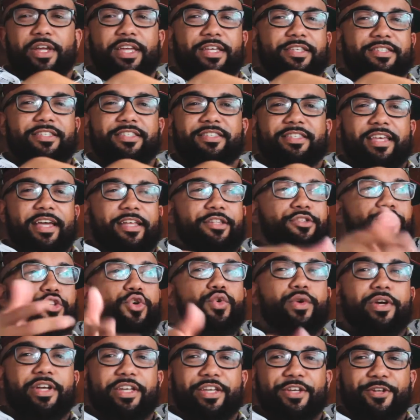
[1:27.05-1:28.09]
where he's just like,
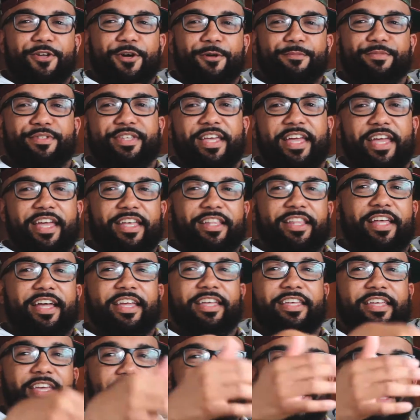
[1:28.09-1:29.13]
do it,
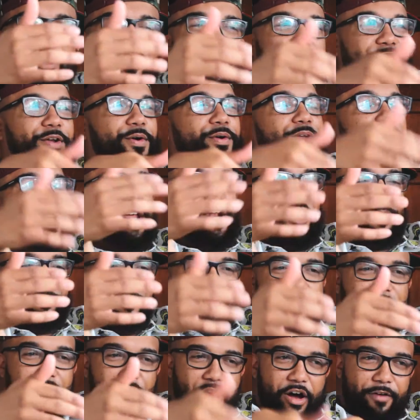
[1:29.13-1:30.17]
like get
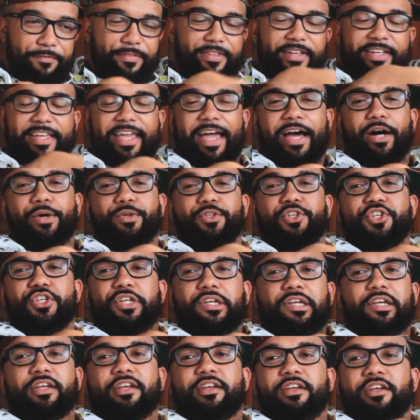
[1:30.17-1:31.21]
up off the
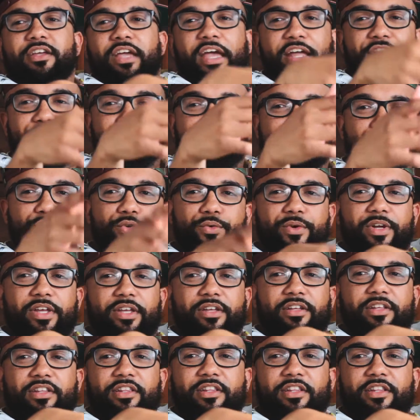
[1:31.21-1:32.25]
couch and do
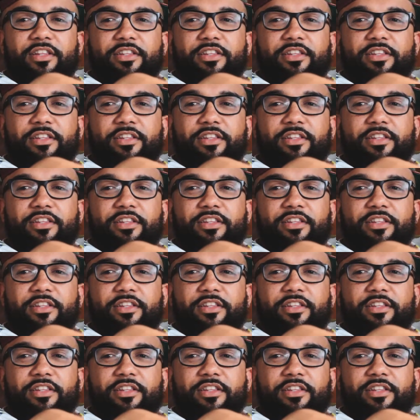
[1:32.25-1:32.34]
it.